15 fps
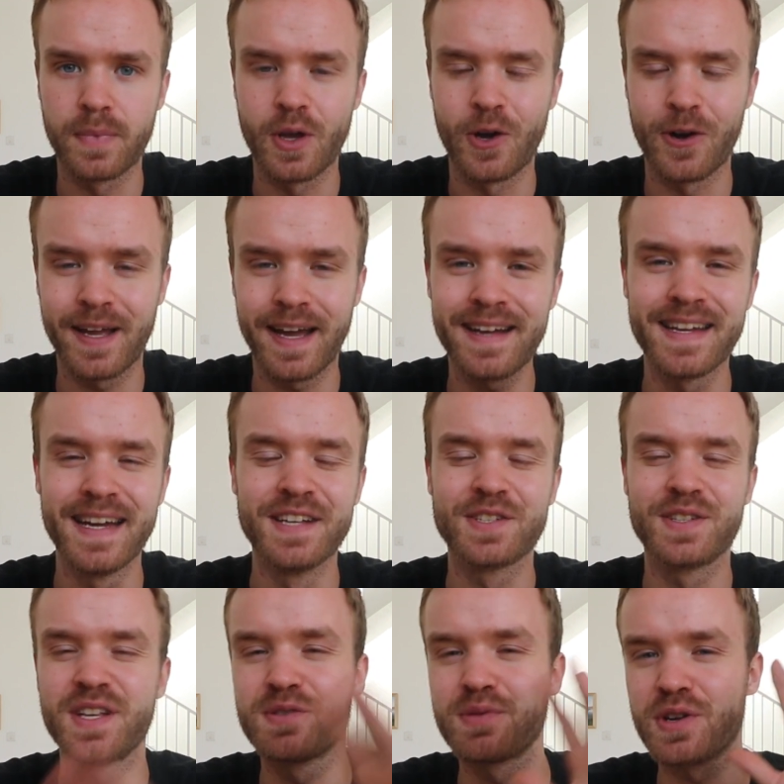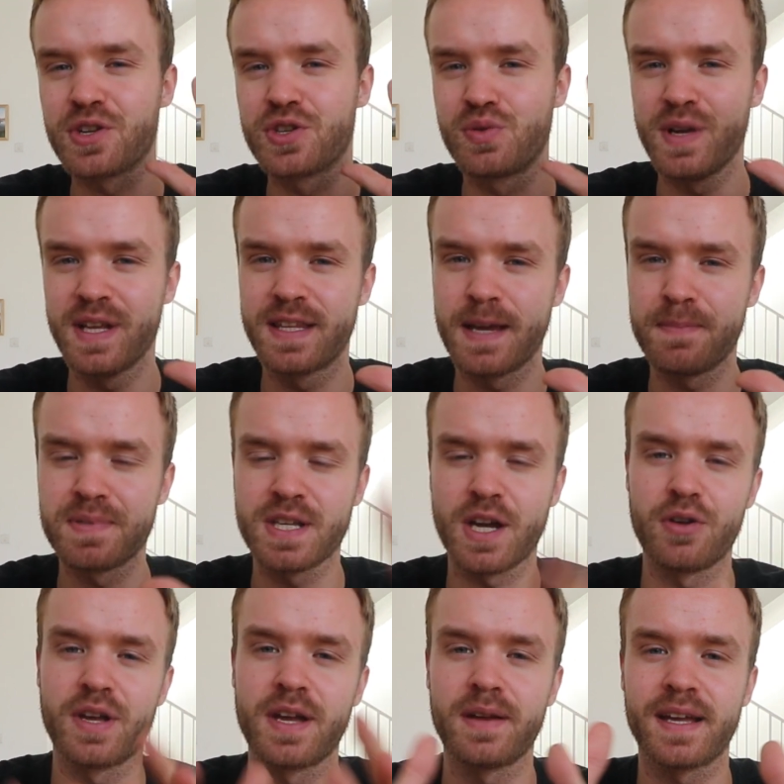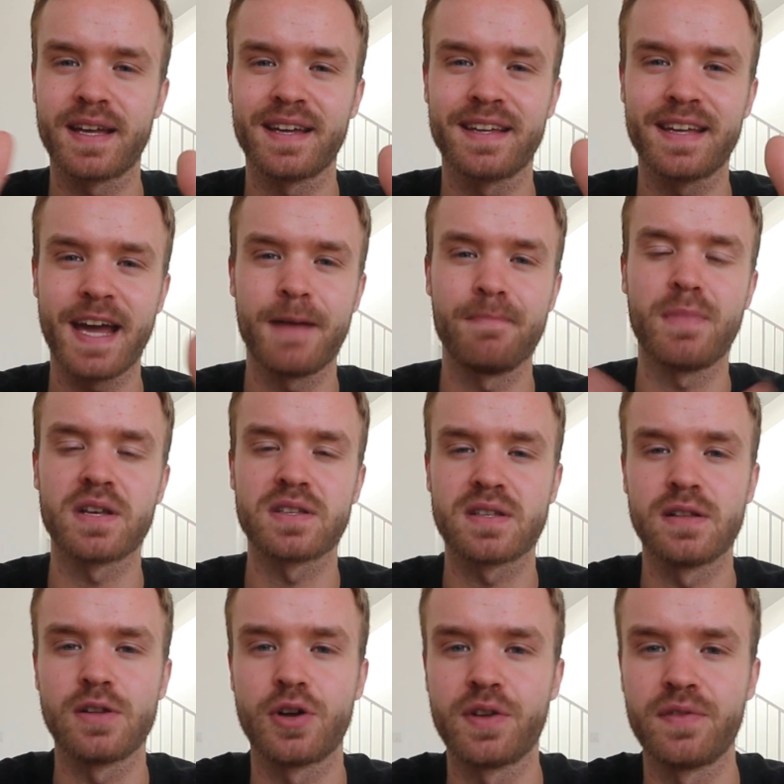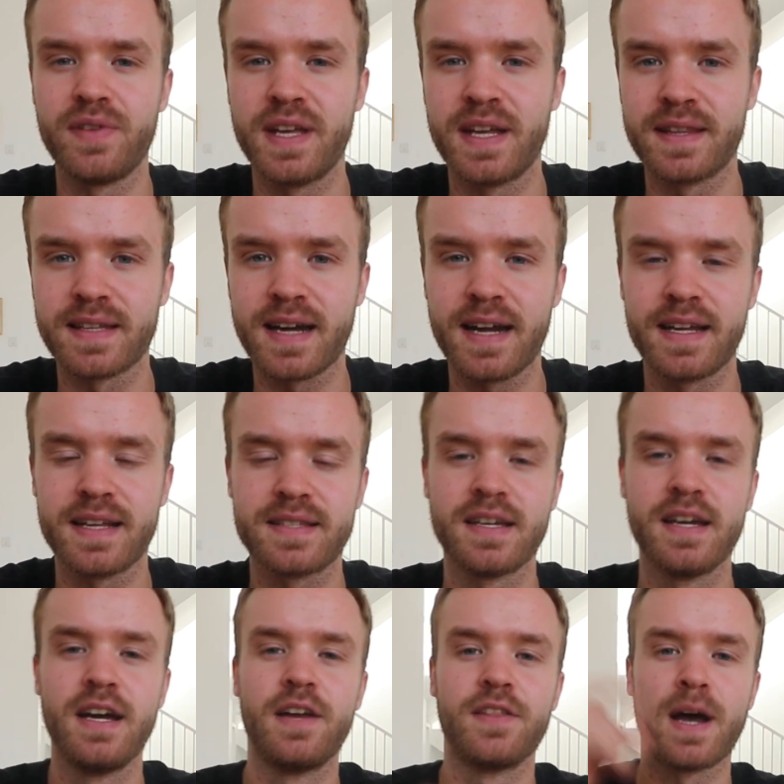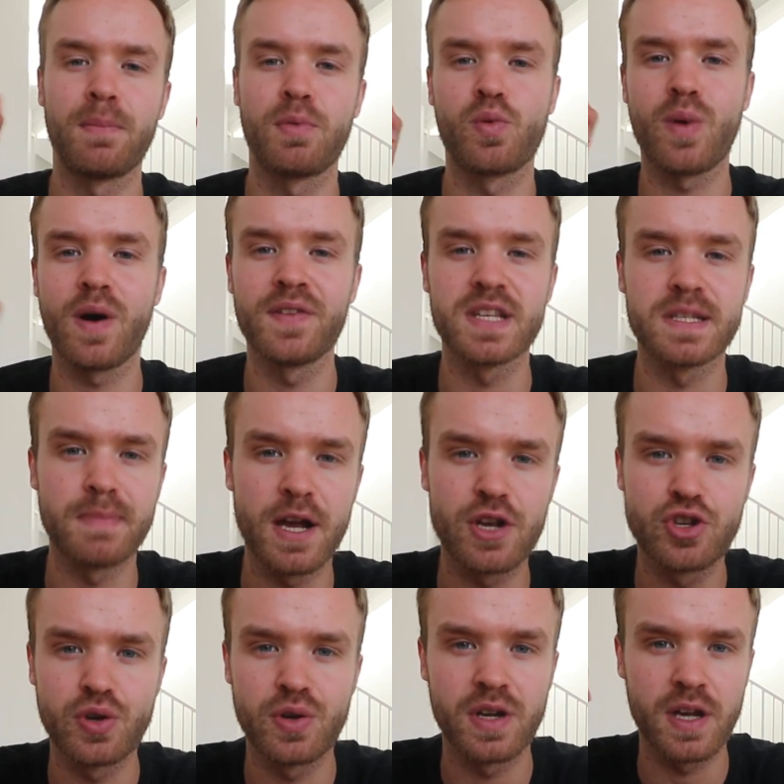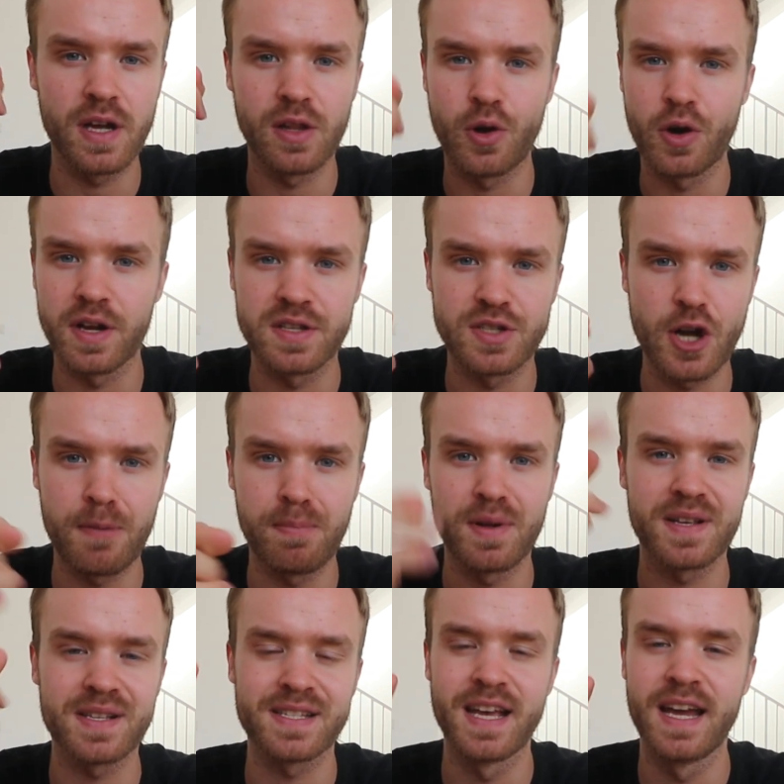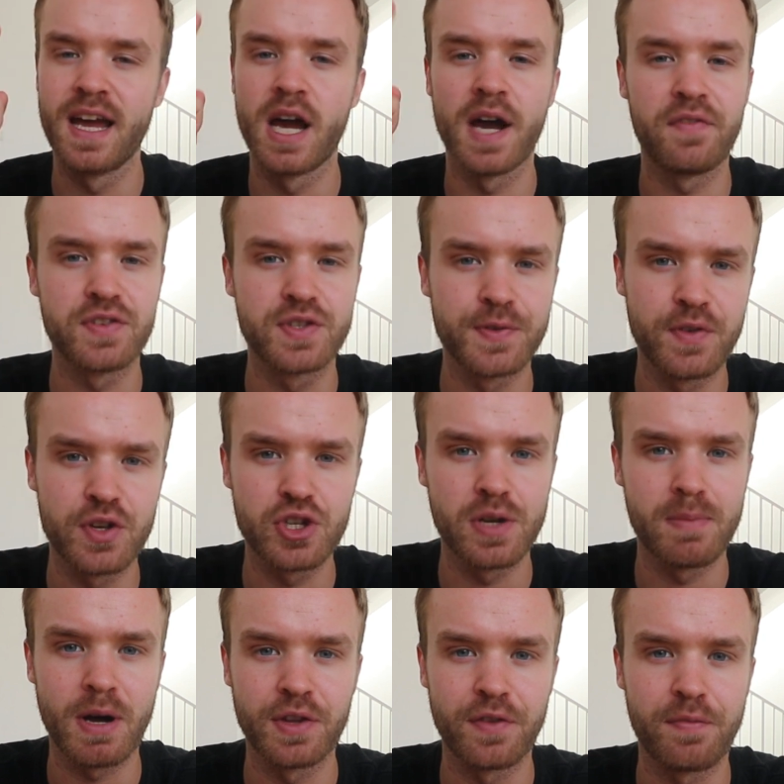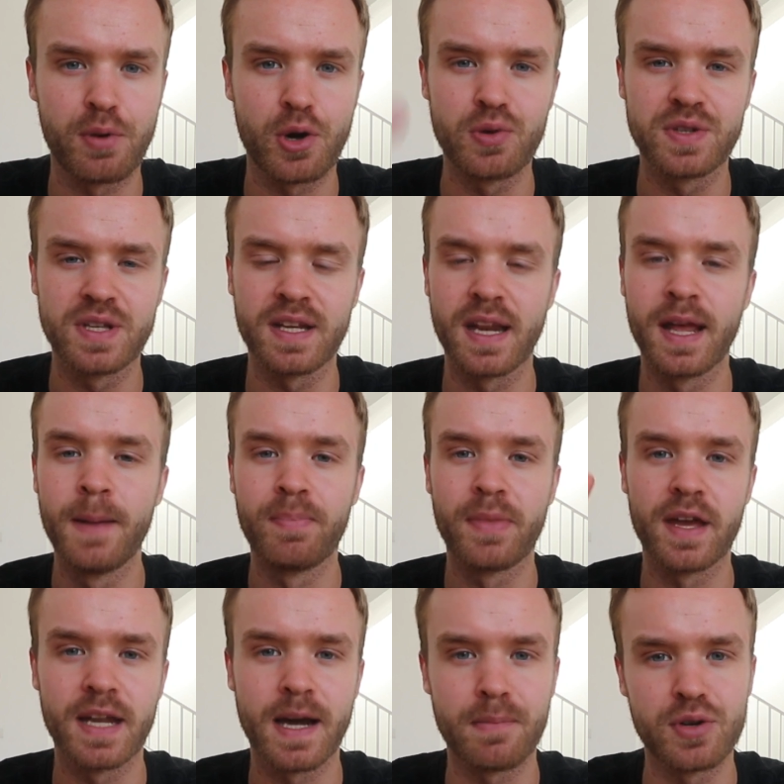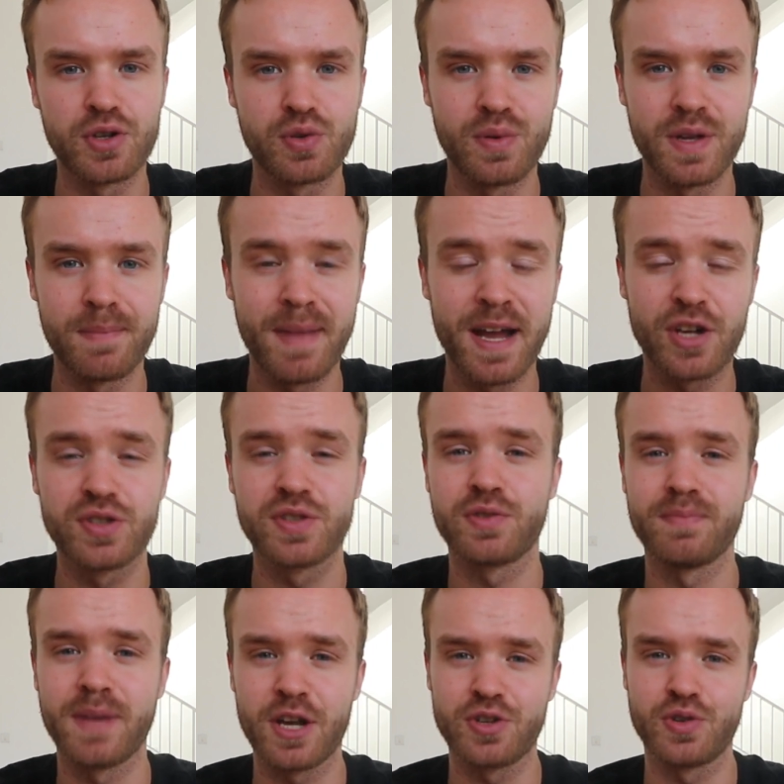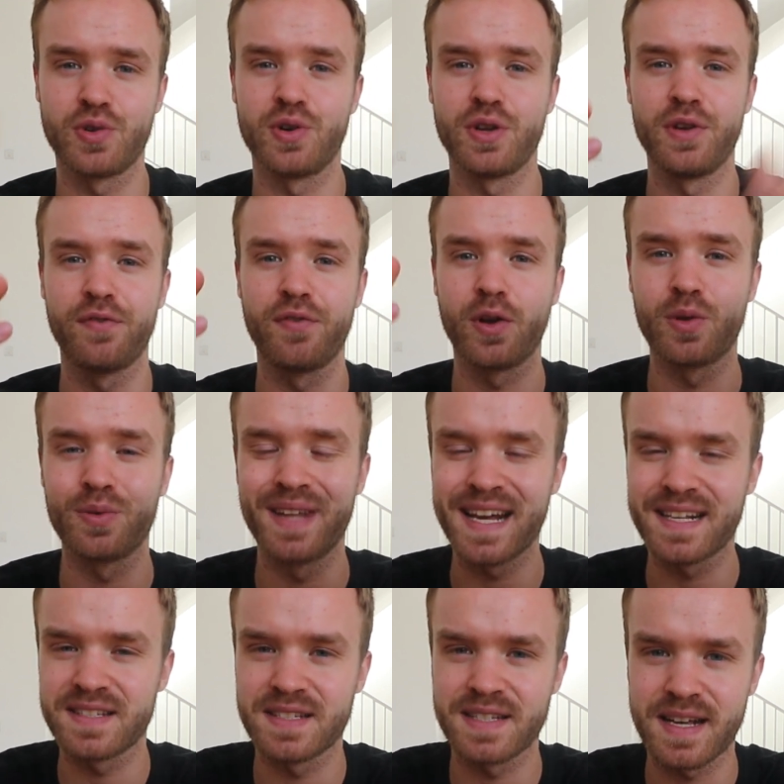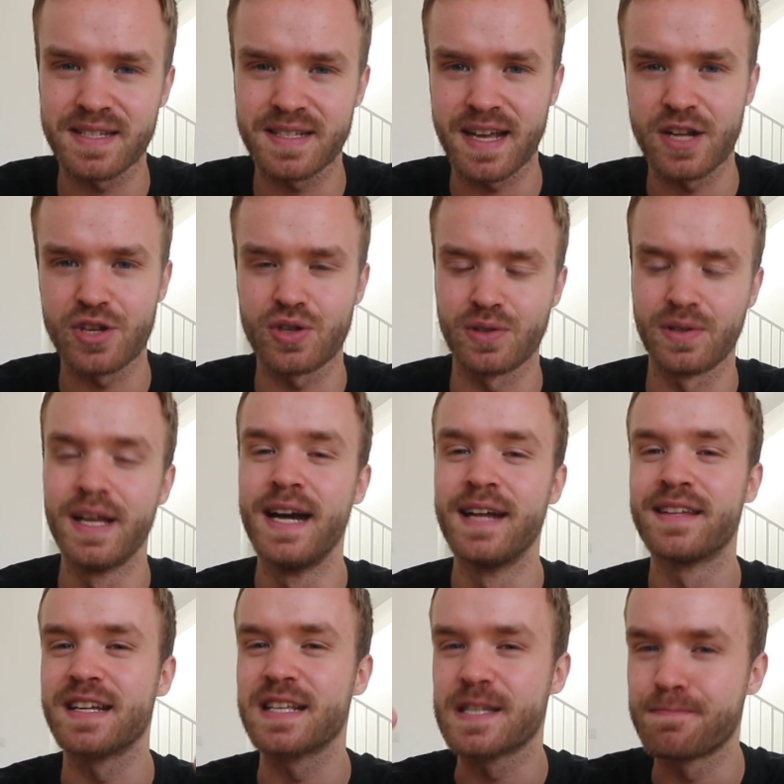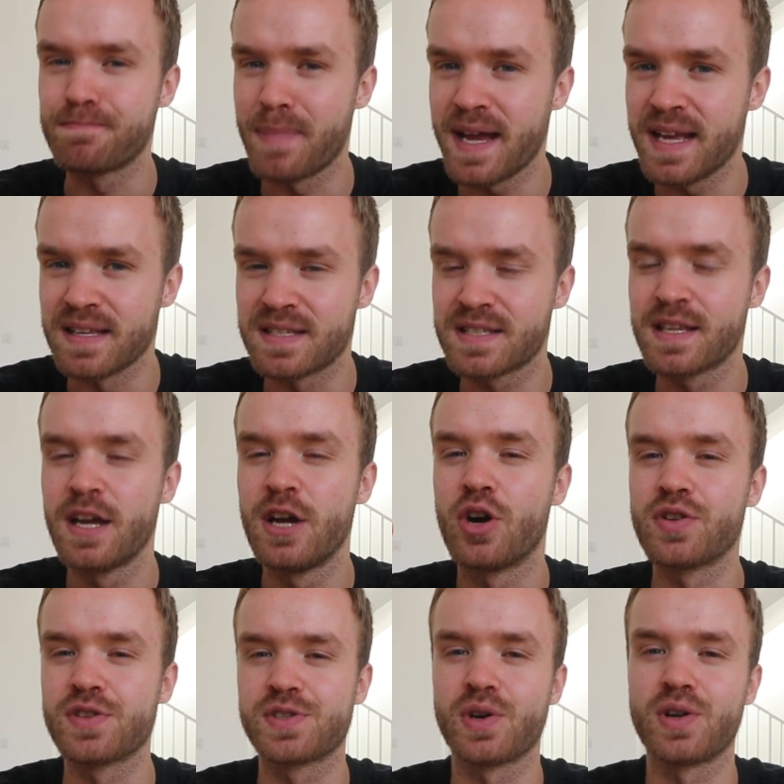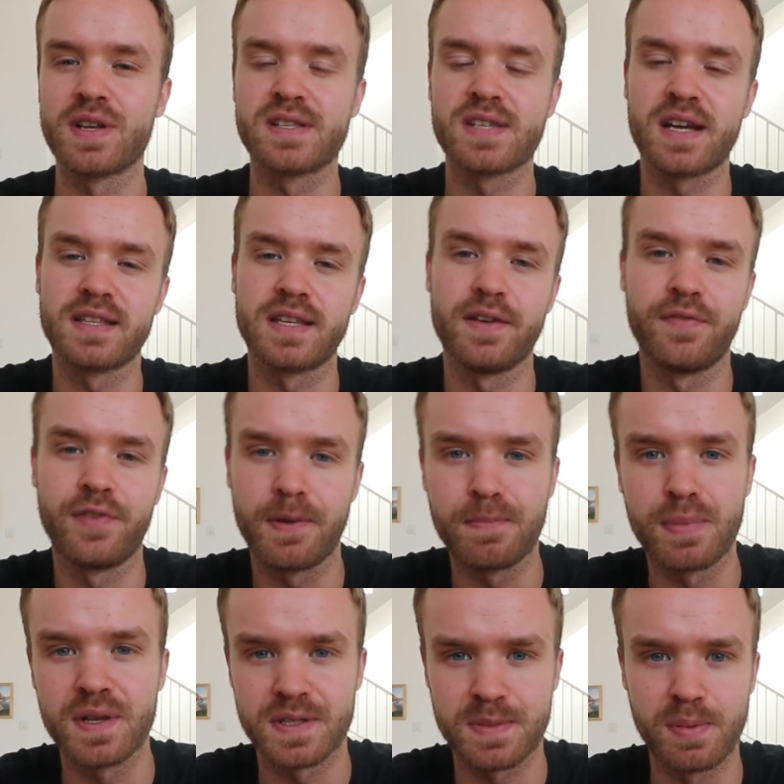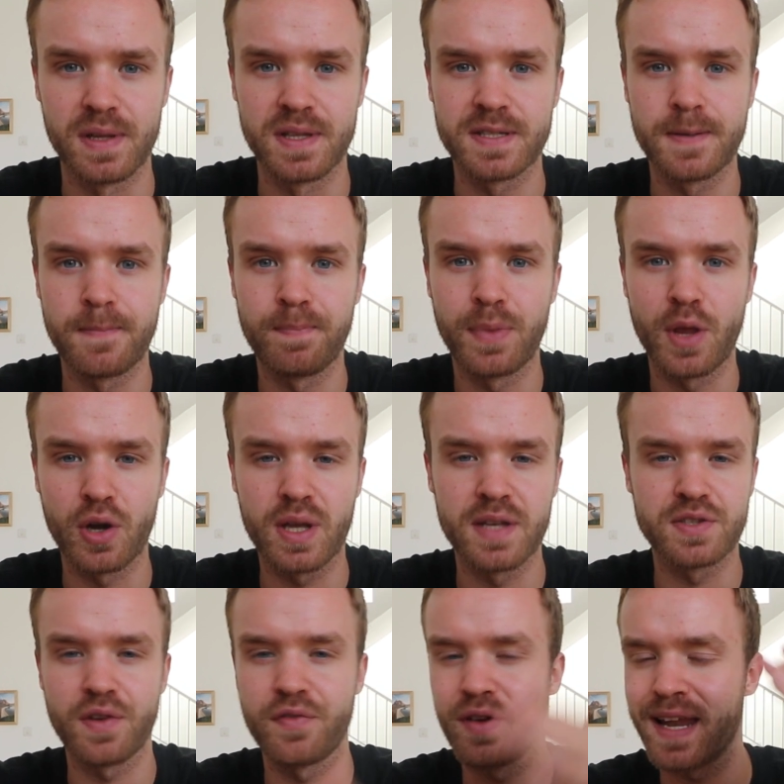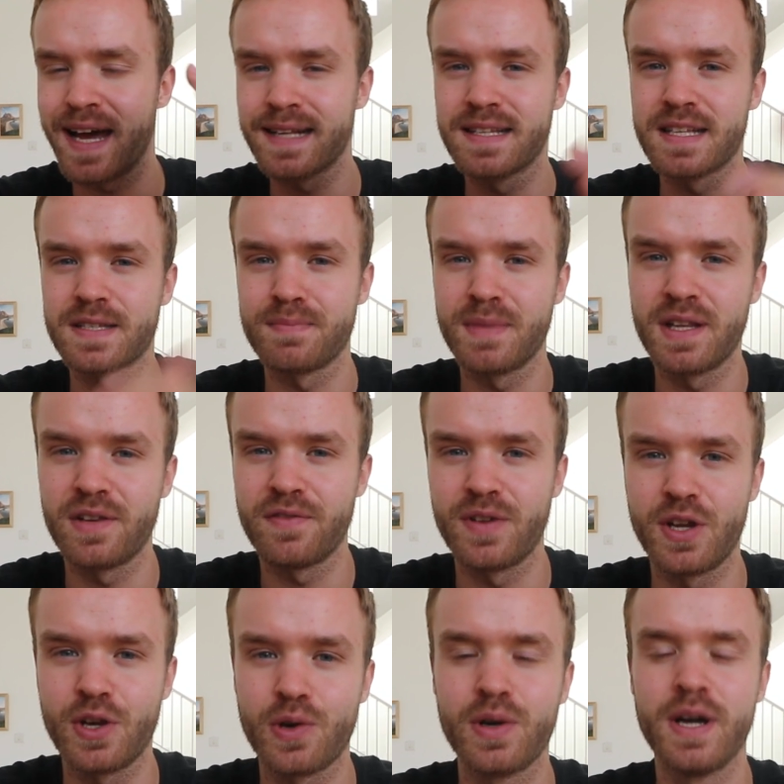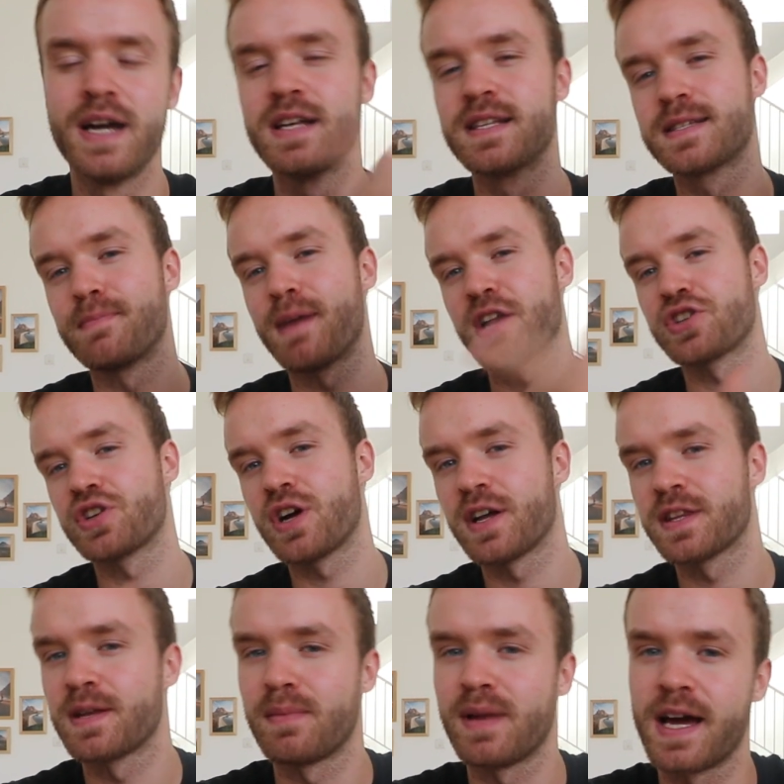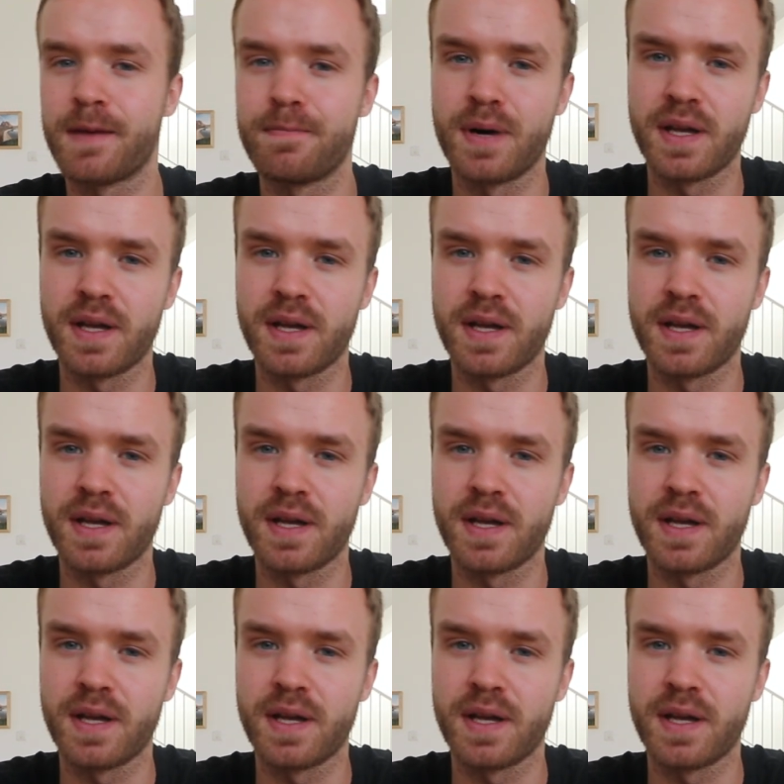Okay, so these were the 3 tips how you can gain muscle on a vegan diet. Number 1 is make sure you're in a caloric surplus, have a sufficient amount of protein. And number 3, make sure you follow an exercise schedule that is based on solid scientific principles. Okay, so if you like this video, smash the goddamn like